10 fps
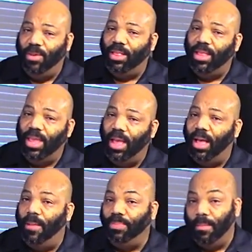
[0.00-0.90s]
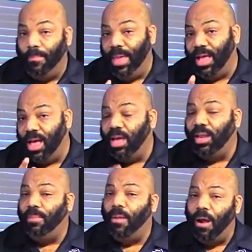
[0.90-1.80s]
with the Big
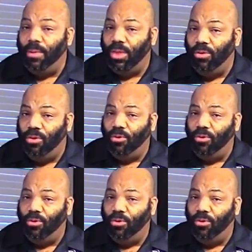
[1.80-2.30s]
Ugly Barbecue